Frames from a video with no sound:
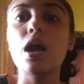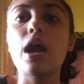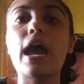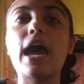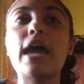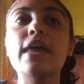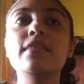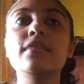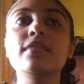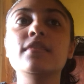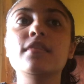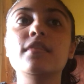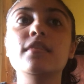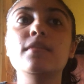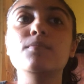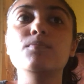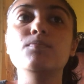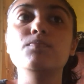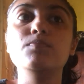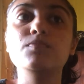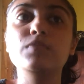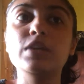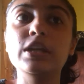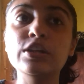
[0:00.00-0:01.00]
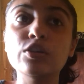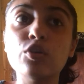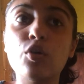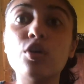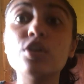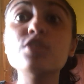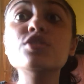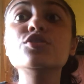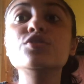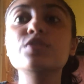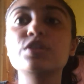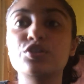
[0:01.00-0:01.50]
And in
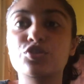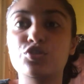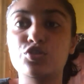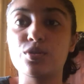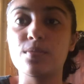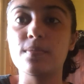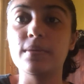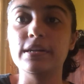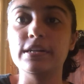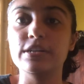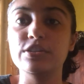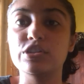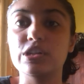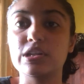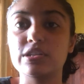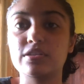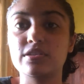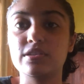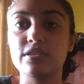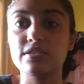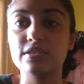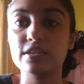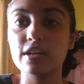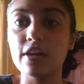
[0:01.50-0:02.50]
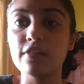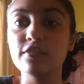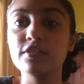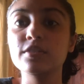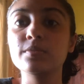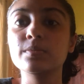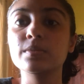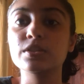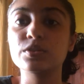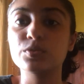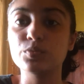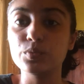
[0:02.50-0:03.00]
order to ensure better justice,
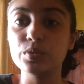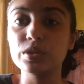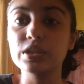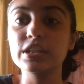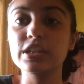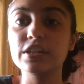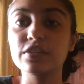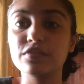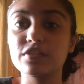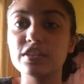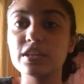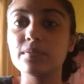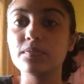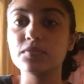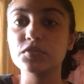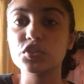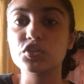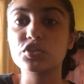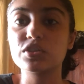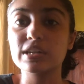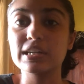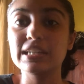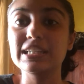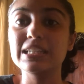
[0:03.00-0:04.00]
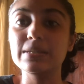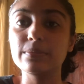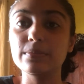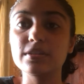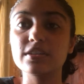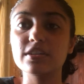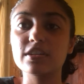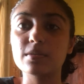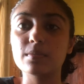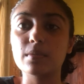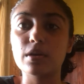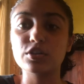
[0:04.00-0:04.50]
governments will give them just a
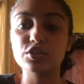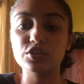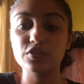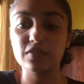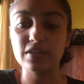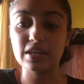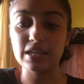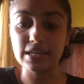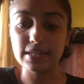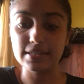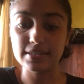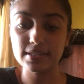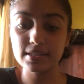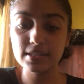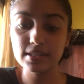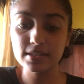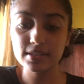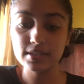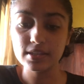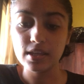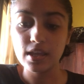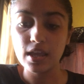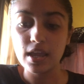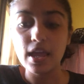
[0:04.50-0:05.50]
limited amount of cases.